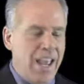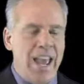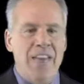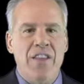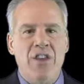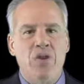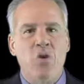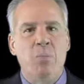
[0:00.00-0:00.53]
and
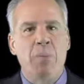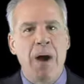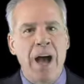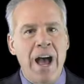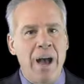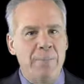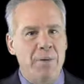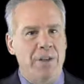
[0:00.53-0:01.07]
then you'll
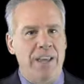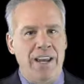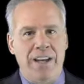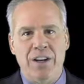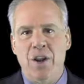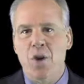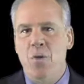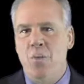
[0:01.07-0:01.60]
populate
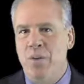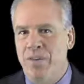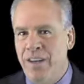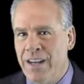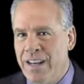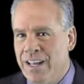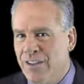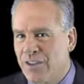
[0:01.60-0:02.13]
it with an
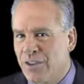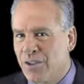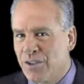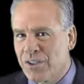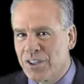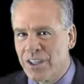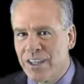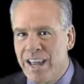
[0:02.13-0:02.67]
insert
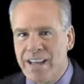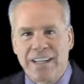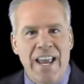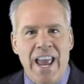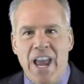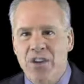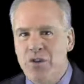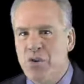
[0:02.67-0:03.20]
select,
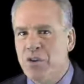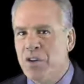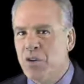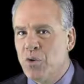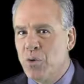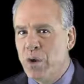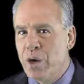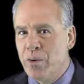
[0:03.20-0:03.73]
and you can
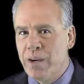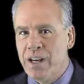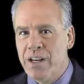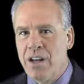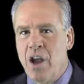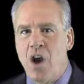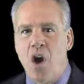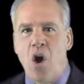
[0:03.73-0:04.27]
query
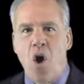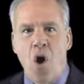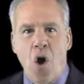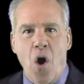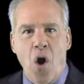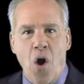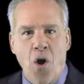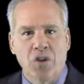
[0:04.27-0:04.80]
it
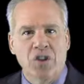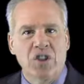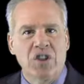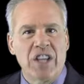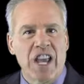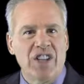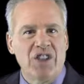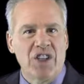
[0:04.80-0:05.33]
all
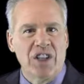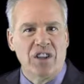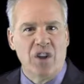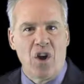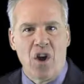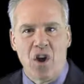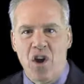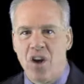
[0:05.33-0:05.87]
session
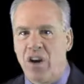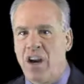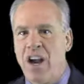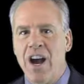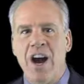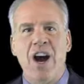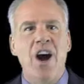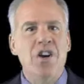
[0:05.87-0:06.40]
long,
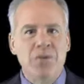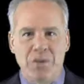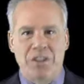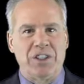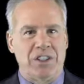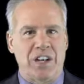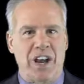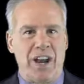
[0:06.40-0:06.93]
hundreds
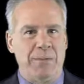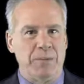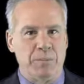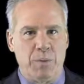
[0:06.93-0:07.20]
of times.